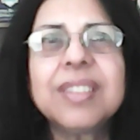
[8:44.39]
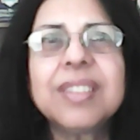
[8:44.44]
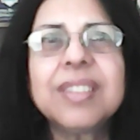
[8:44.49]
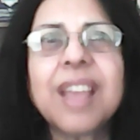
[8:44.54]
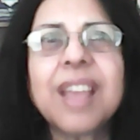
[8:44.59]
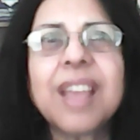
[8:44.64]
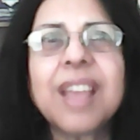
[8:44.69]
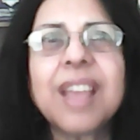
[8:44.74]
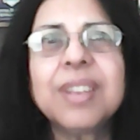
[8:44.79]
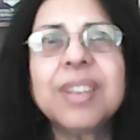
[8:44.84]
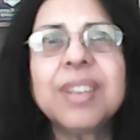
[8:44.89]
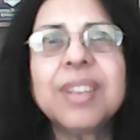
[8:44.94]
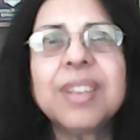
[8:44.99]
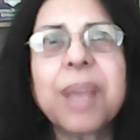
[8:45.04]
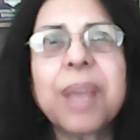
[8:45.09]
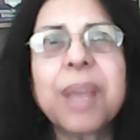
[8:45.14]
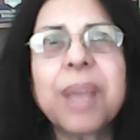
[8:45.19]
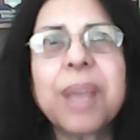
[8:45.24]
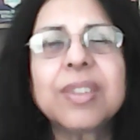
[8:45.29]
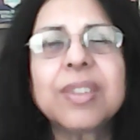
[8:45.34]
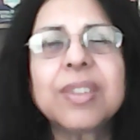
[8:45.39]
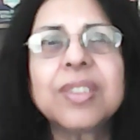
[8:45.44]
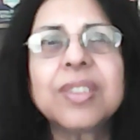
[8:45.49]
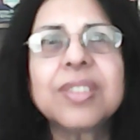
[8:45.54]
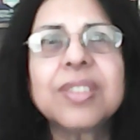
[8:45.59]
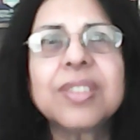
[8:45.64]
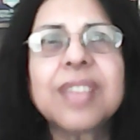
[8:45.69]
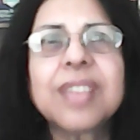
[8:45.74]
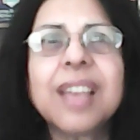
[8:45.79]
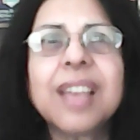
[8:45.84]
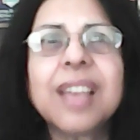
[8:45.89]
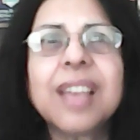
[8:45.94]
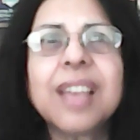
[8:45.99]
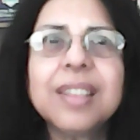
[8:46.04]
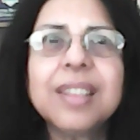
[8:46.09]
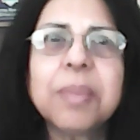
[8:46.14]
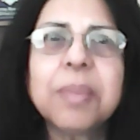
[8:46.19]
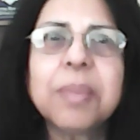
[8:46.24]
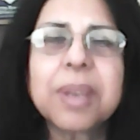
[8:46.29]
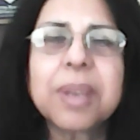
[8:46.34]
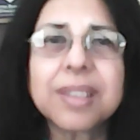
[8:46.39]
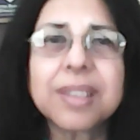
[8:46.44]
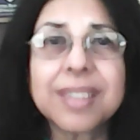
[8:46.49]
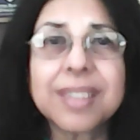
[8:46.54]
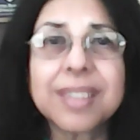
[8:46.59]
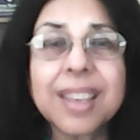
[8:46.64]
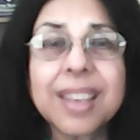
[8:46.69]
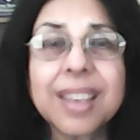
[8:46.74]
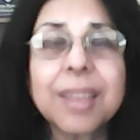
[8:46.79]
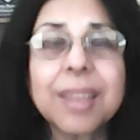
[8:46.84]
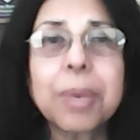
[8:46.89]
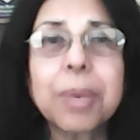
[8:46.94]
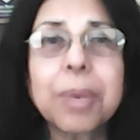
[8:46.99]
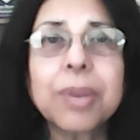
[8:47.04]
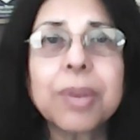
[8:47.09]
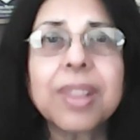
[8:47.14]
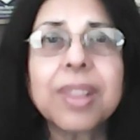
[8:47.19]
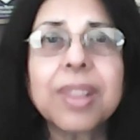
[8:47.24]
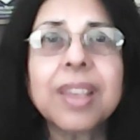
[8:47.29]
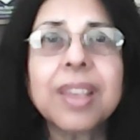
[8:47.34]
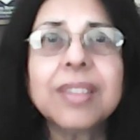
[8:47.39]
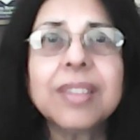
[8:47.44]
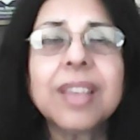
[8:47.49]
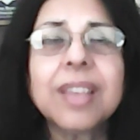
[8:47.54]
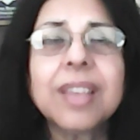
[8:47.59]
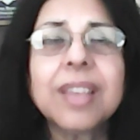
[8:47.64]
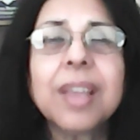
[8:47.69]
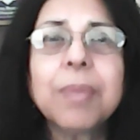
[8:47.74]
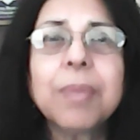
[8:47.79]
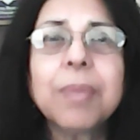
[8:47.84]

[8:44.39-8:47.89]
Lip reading: They have an impact on society. They make us think about things.